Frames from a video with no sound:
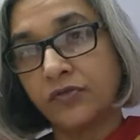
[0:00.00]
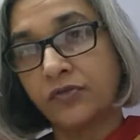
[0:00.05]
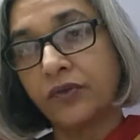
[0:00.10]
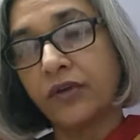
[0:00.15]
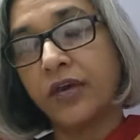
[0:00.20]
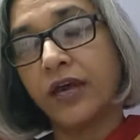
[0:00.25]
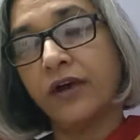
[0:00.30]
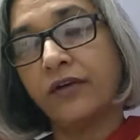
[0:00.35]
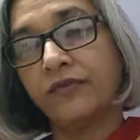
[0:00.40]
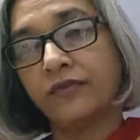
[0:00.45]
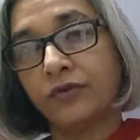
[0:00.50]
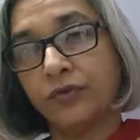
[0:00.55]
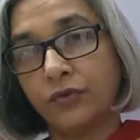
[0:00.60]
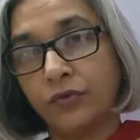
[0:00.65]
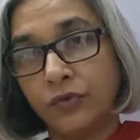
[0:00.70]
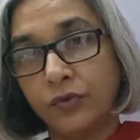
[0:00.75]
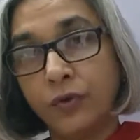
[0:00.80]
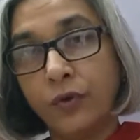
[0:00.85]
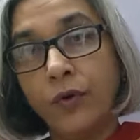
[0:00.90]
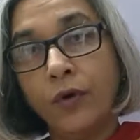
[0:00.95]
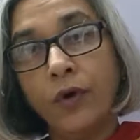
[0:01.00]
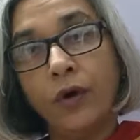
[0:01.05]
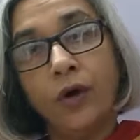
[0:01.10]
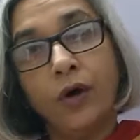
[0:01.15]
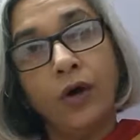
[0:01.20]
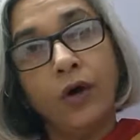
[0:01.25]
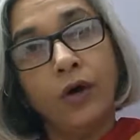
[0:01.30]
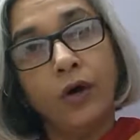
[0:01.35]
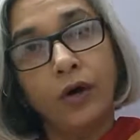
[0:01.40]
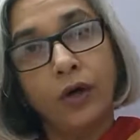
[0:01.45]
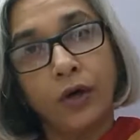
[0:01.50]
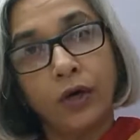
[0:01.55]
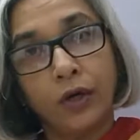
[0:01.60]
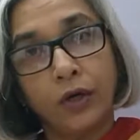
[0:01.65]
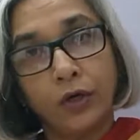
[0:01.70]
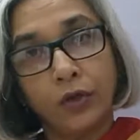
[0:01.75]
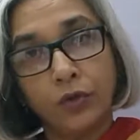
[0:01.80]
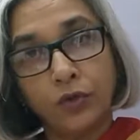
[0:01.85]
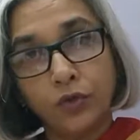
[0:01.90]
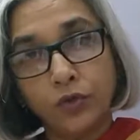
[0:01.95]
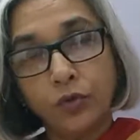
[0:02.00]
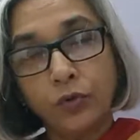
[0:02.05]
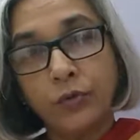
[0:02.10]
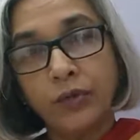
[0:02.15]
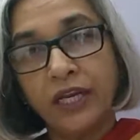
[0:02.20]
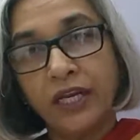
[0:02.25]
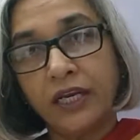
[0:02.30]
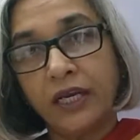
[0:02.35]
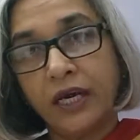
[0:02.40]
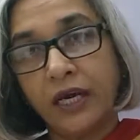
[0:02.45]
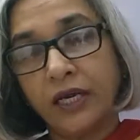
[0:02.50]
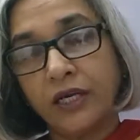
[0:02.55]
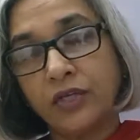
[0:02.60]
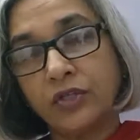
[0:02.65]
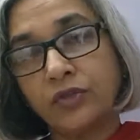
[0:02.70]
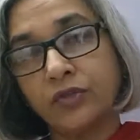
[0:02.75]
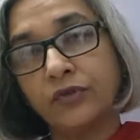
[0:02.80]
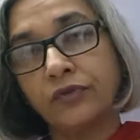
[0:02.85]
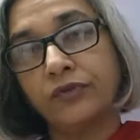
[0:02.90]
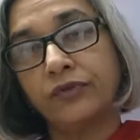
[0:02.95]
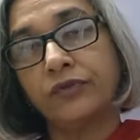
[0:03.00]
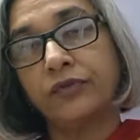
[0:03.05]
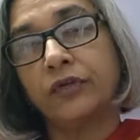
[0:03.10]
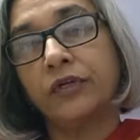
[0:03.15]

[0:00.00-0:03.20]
We have to do two main kinds of